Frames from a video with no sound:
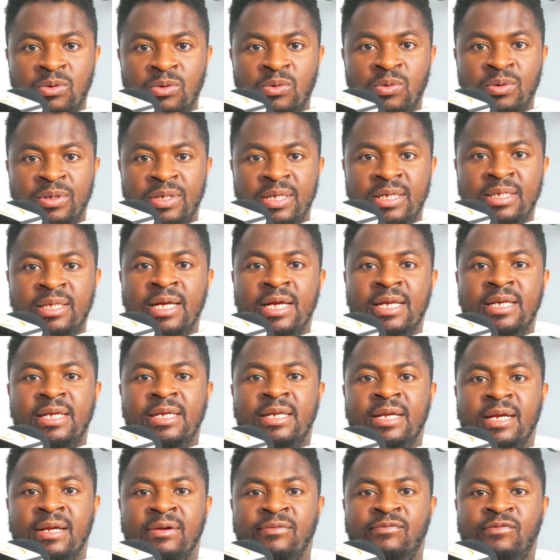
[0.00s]
within
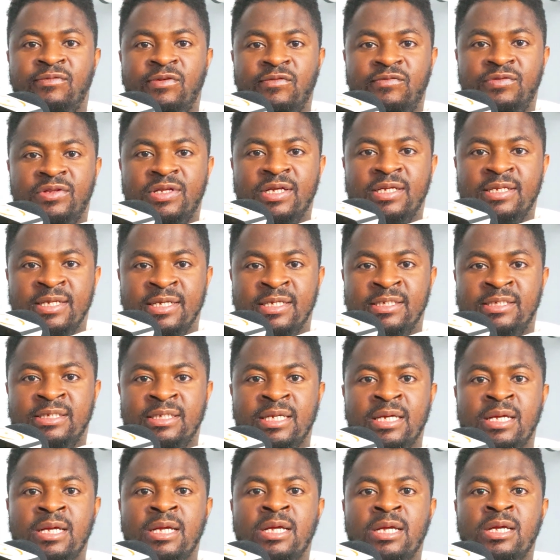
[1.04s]
150
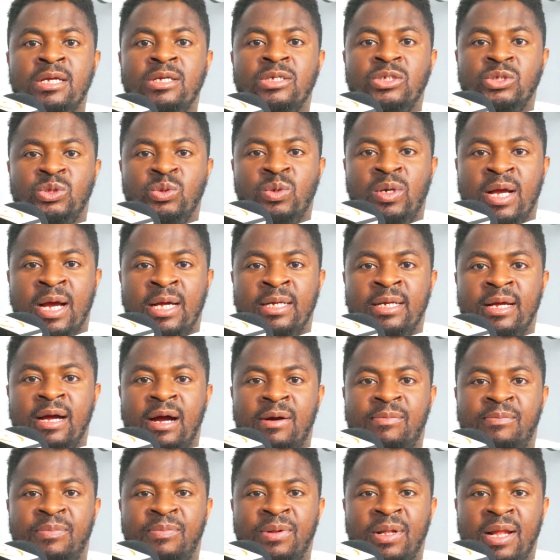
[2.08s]
days, you can
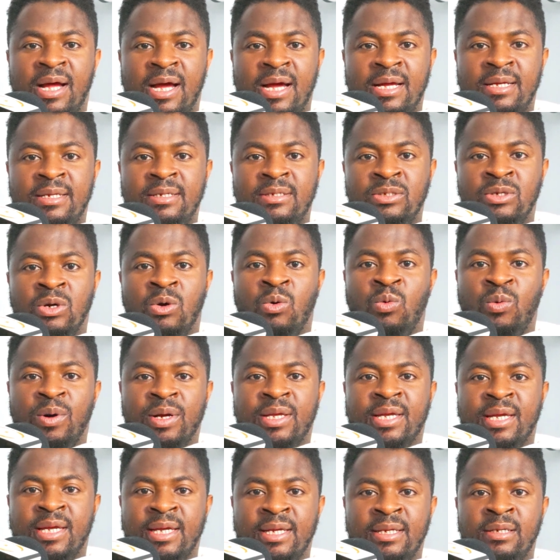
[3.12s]
apply your
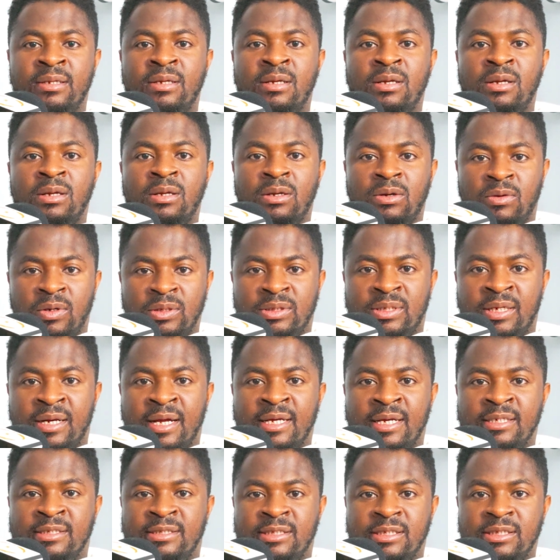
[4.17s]
working
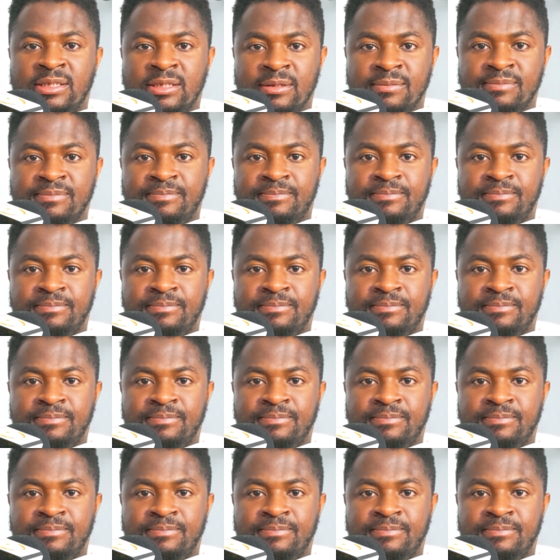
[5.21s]
authorization.